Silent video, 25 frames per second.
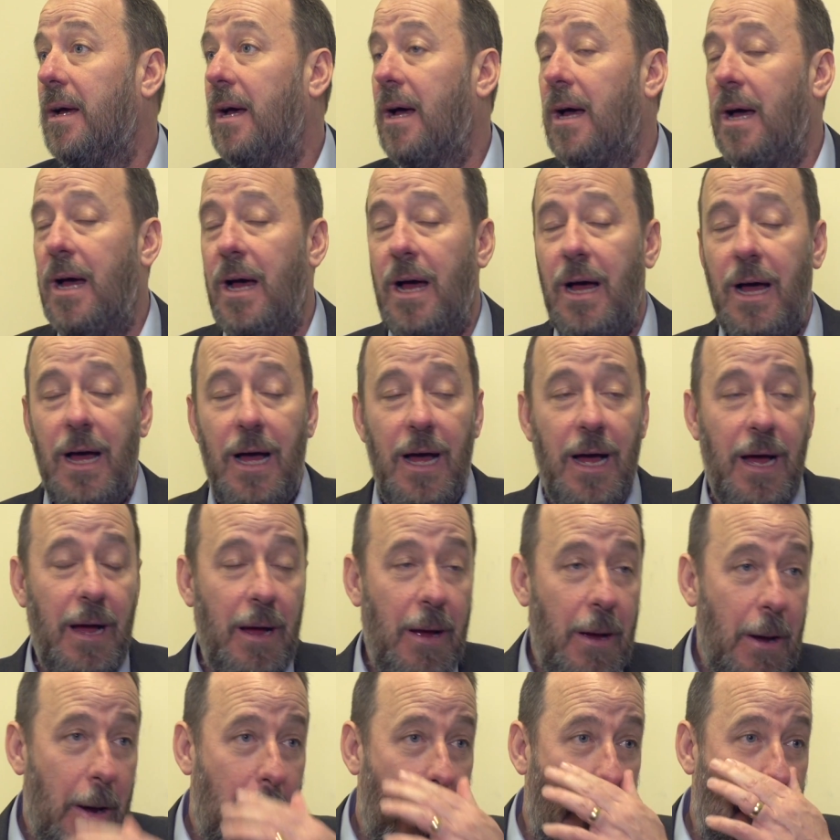
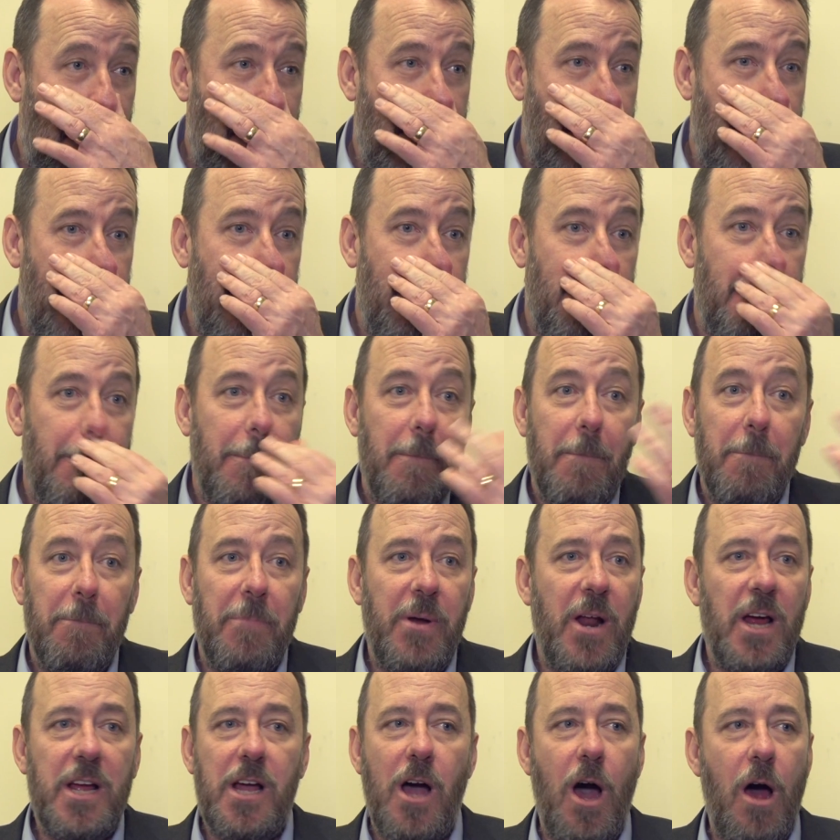
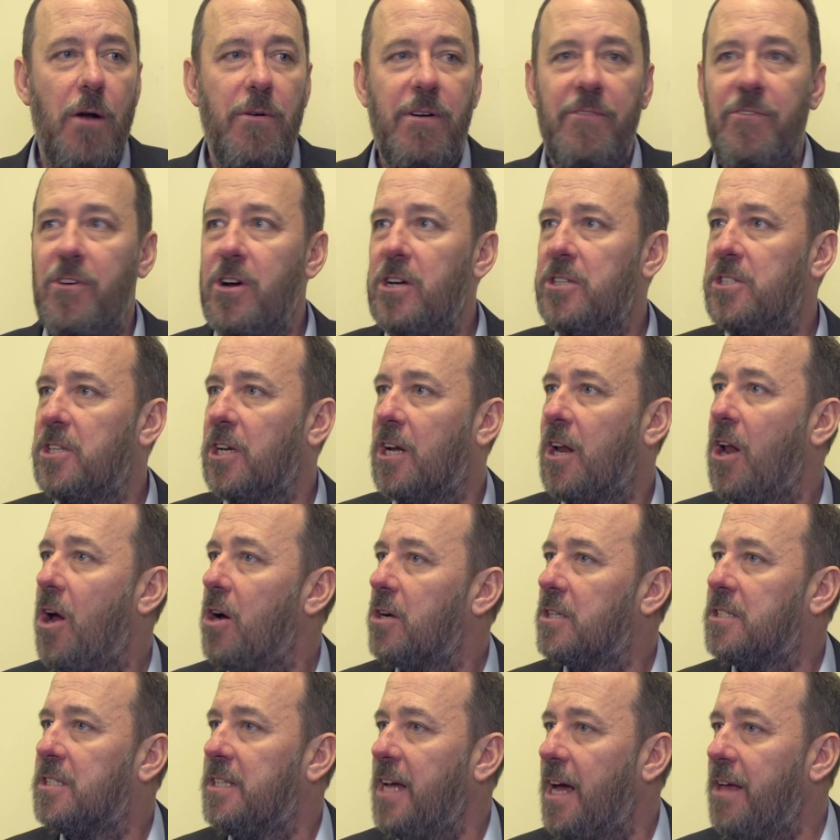But I can't reverse the
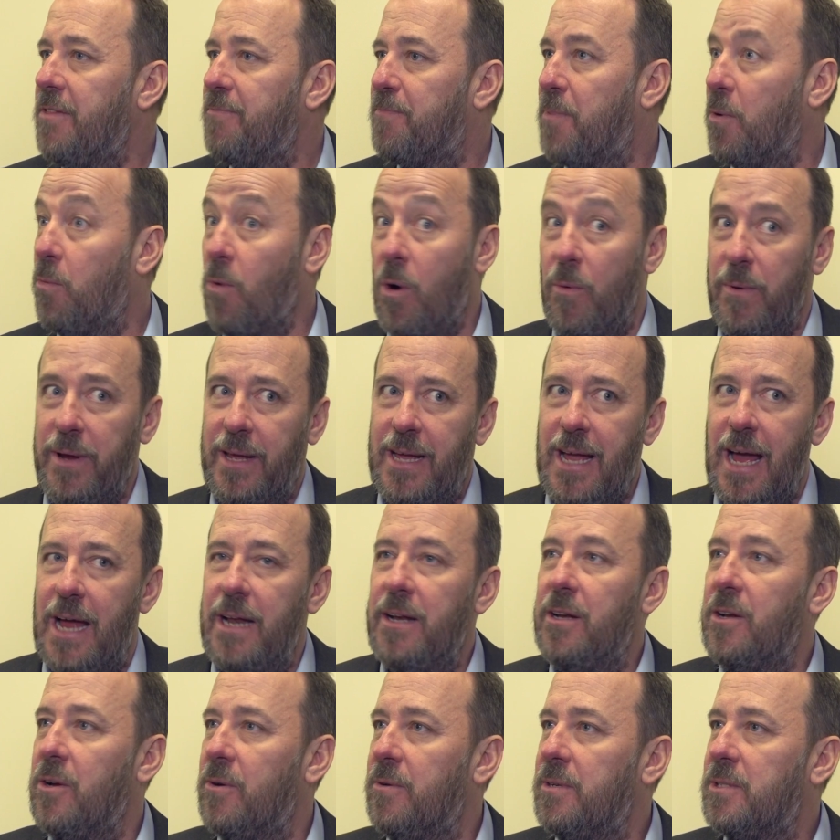clock, Seth, but what we
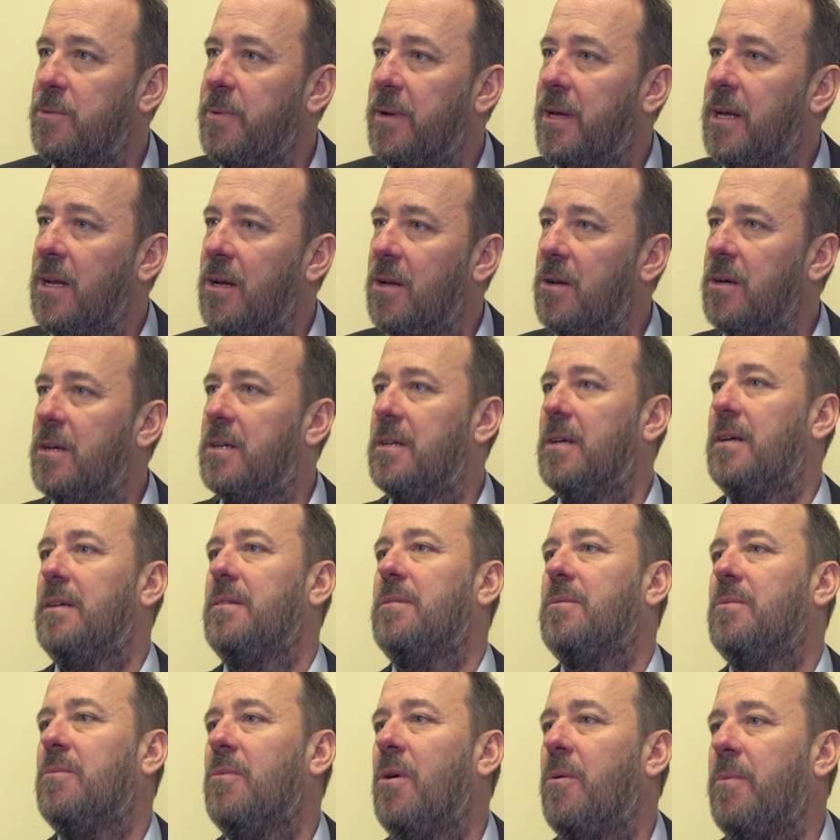can do is we can look at
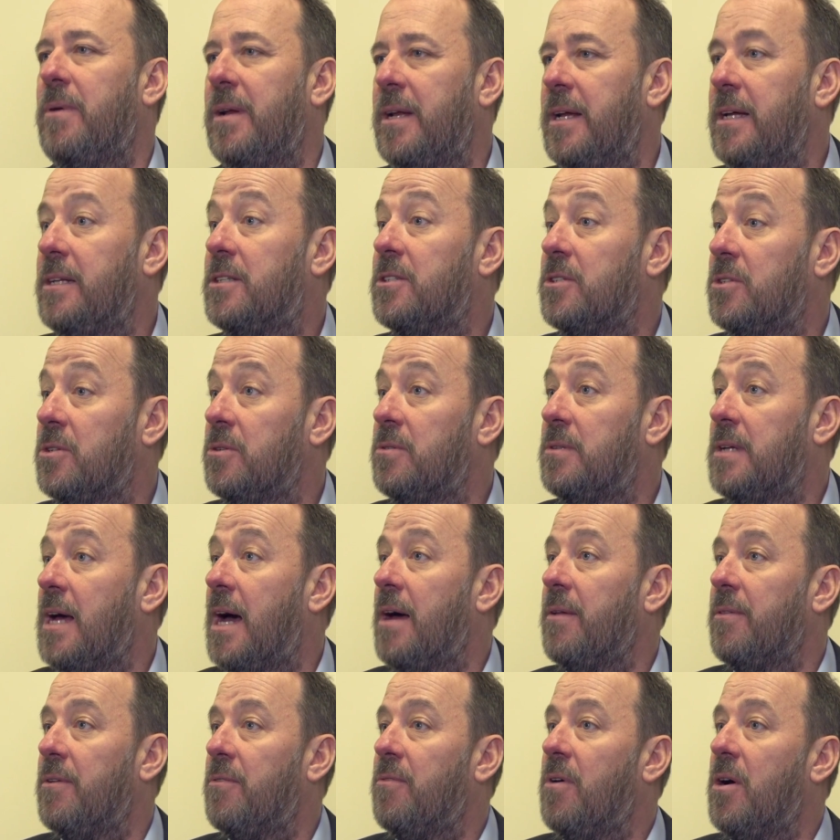what we need to do
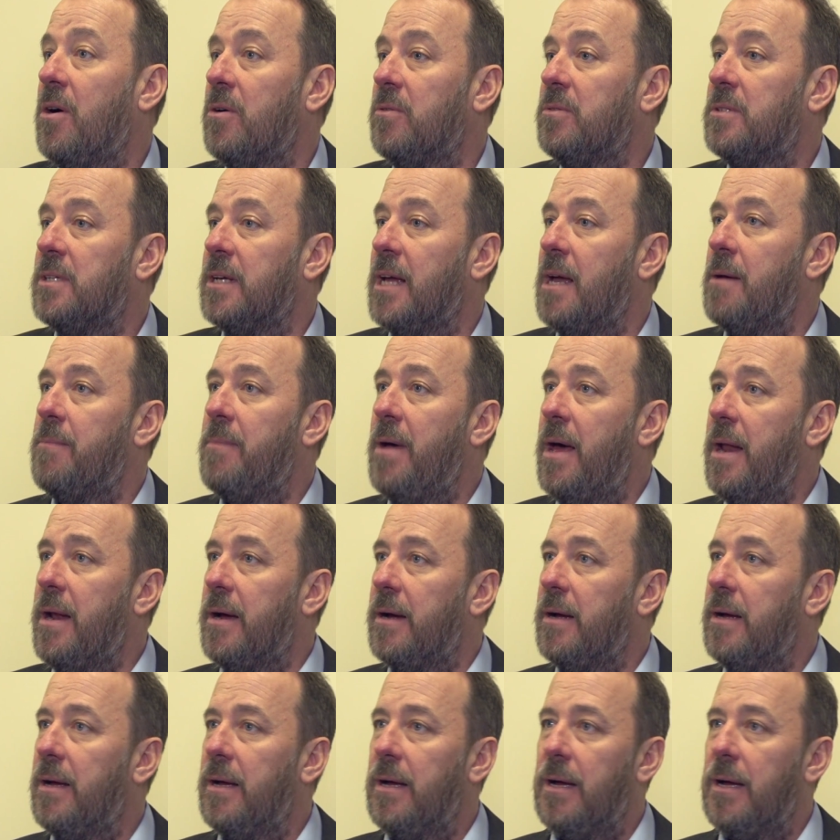down the road to get better.